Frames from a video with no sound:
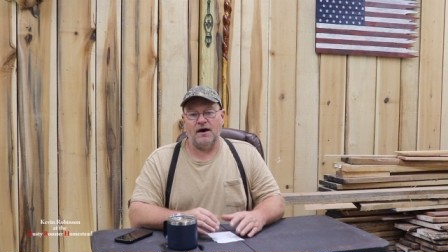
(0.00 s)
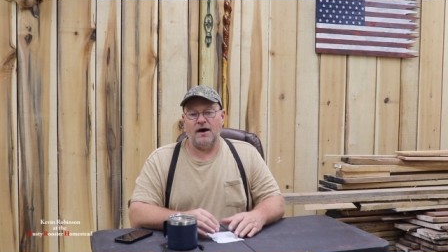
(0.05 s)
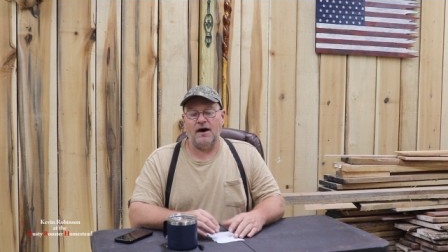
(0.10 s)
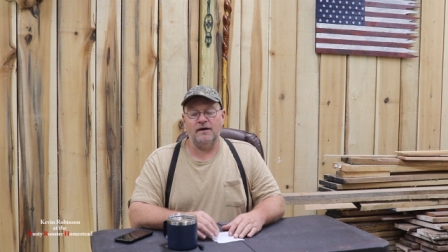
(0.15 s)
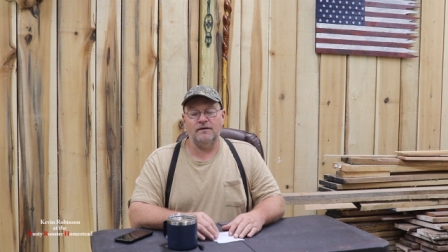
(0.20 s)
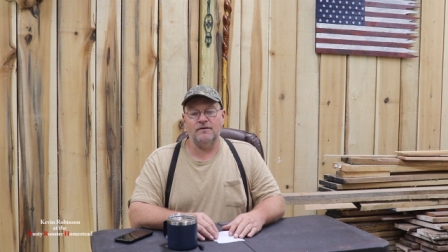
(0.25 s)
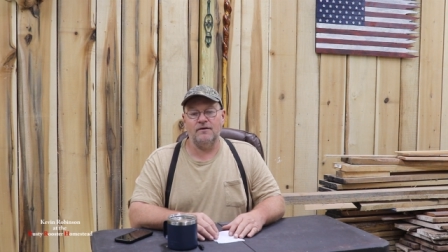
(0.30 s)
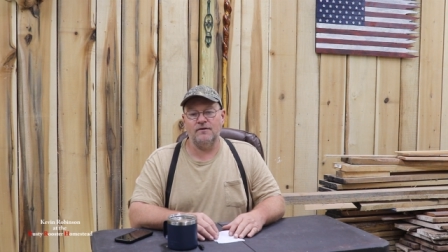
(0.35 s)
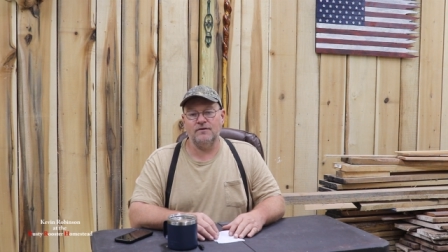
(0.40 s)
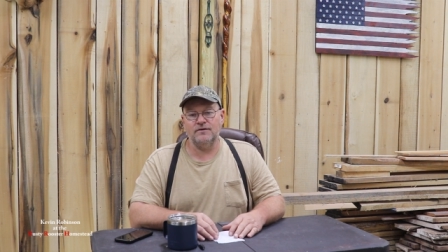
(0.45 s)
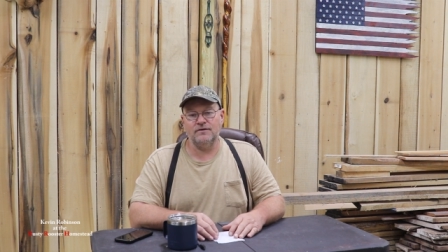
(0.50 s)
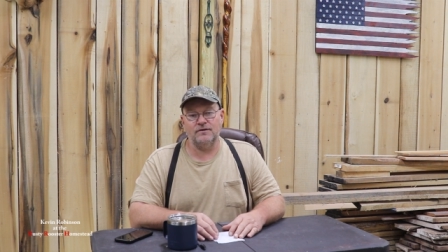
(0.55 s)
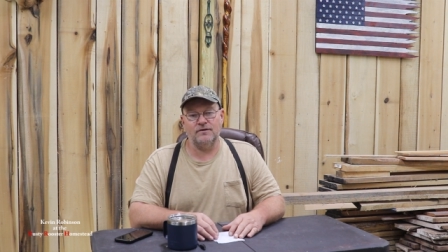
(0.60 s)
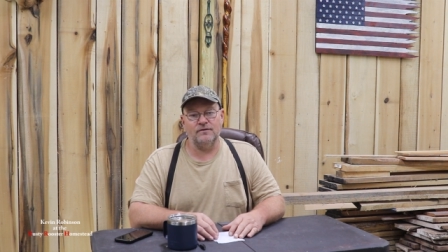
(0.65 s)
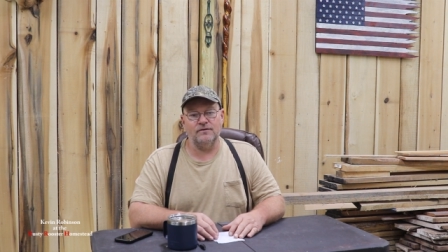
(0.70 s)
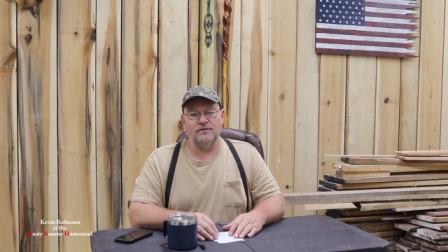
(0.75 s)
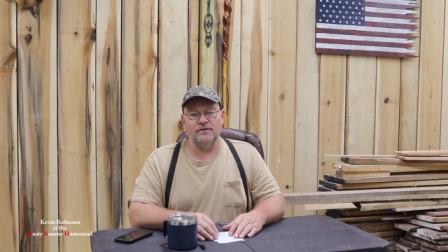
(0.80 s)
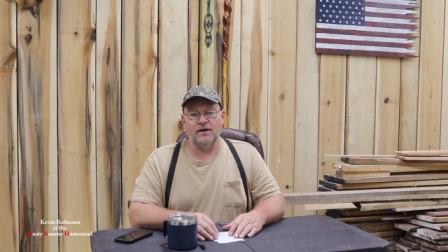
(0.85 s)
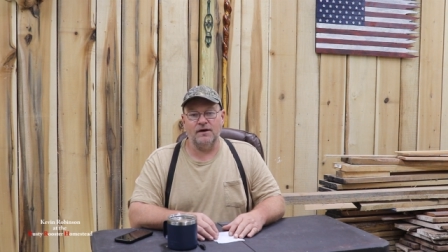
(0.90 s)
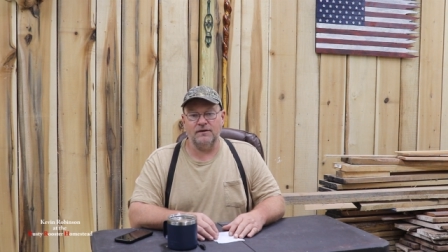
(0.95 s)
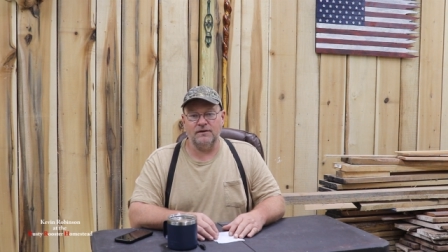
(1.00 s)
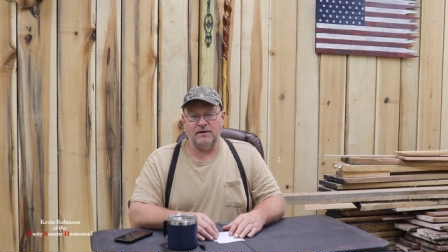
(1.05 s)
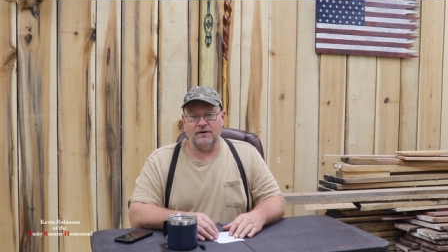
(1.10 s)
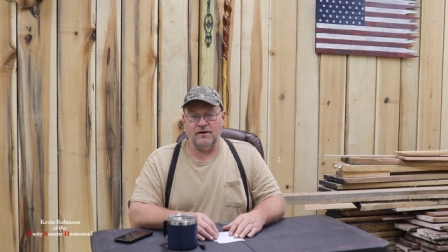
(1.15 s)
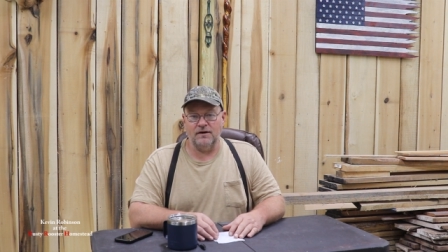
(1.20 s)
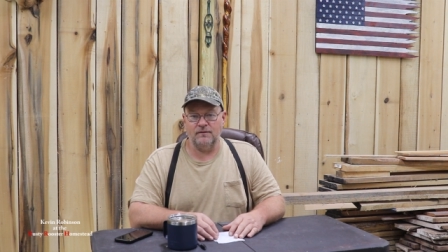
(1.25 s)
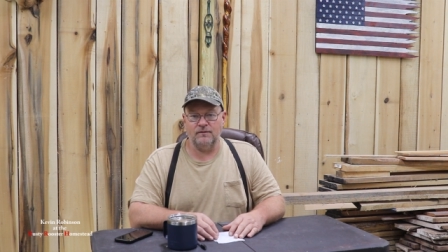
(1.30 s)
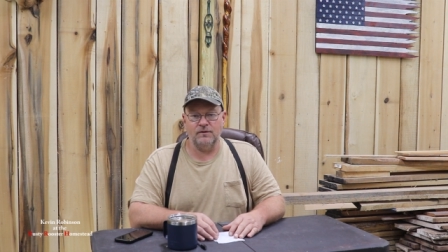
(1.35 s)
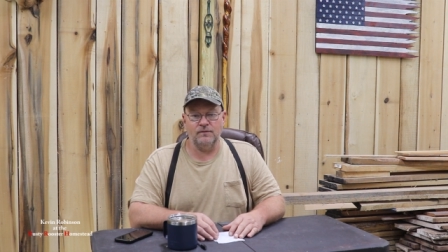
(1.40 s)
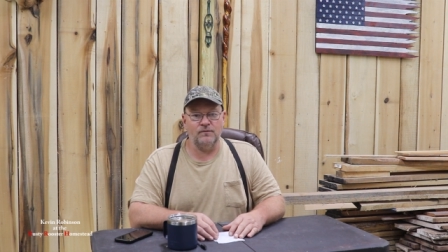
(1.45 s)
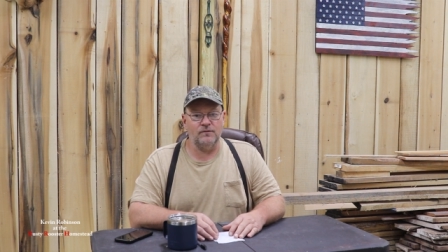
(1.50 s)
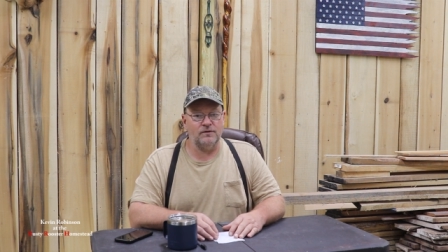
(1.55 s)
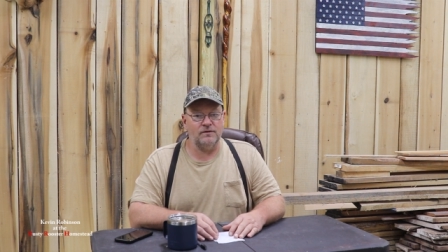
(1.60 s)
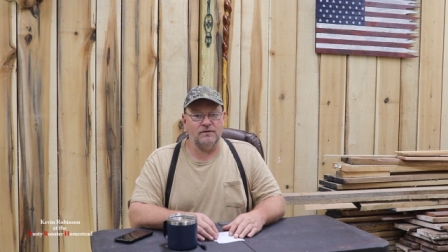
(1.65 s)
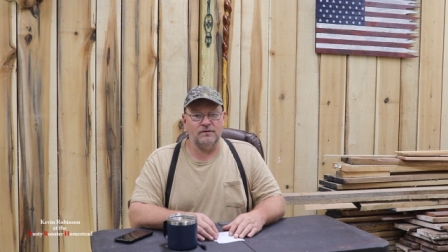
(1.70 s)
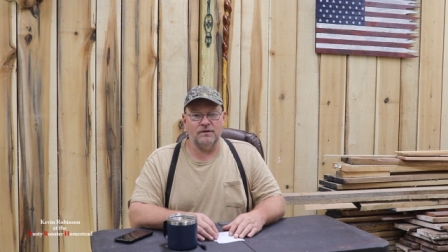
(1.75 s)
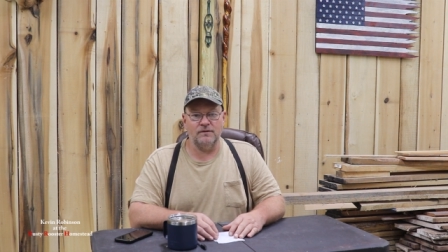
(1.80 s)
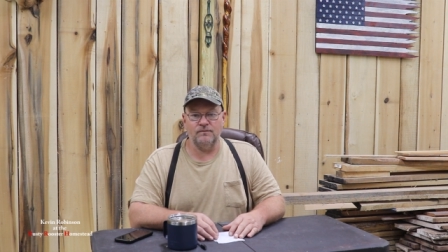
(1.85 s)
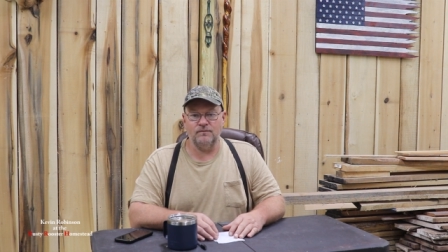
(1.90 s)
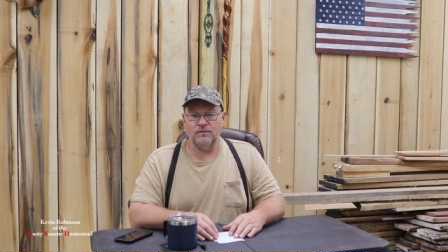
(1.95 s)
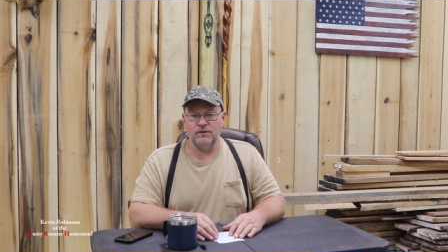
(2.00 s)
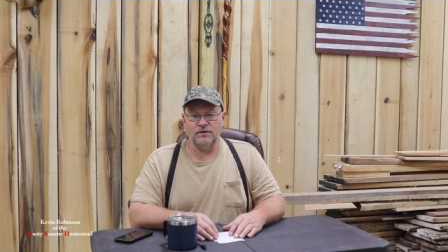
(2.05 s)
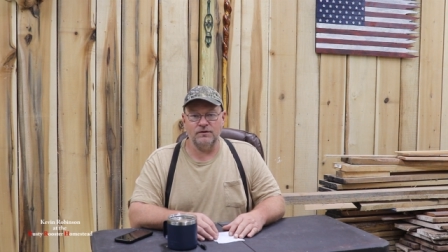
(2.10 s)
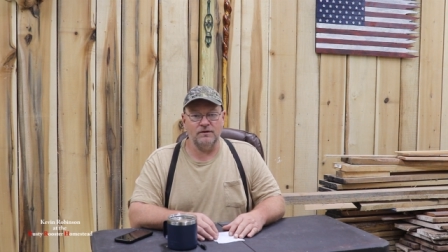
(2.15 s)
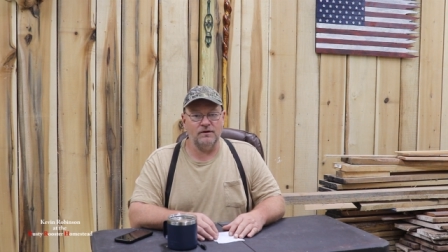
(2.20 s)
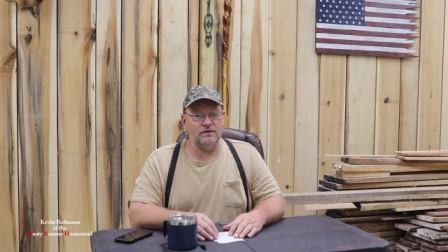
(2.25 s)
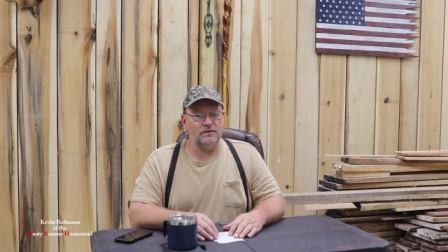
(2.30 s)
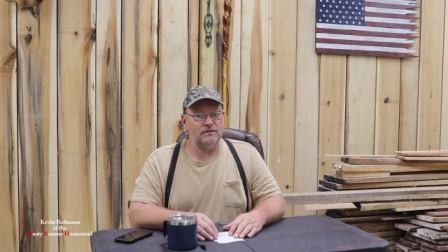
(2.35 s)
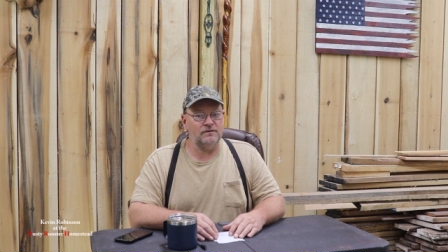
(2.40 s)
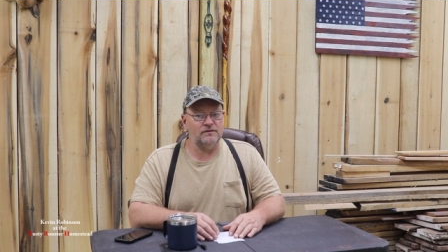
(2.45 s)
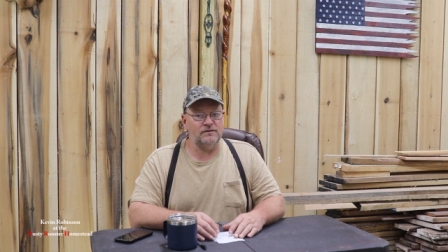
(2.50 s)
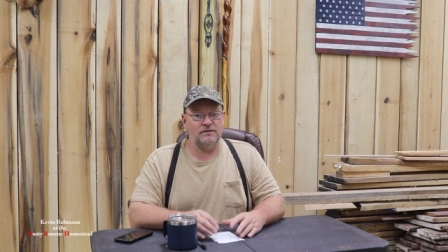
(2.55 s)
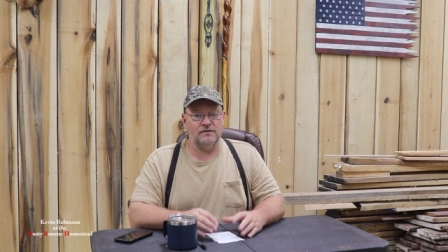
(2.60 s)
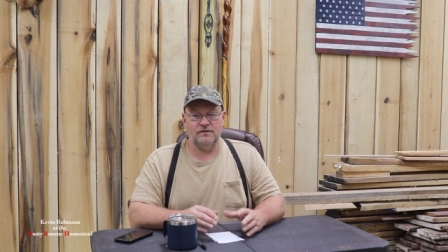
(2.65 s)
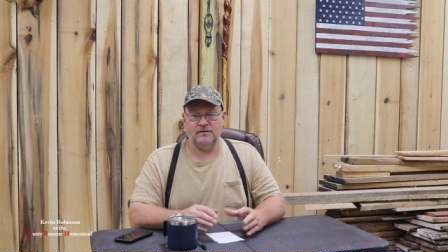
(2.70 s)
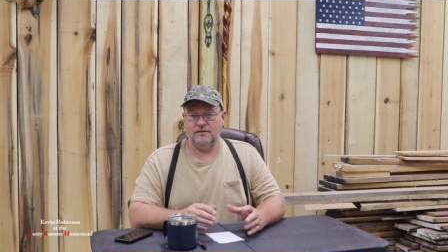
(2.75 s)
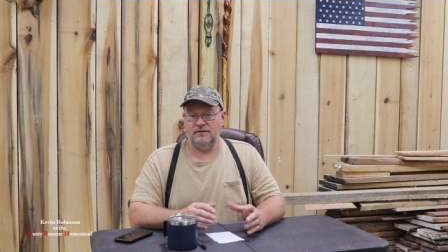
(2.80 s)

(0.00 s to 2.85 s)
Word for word: I know you don't like every one of them videos.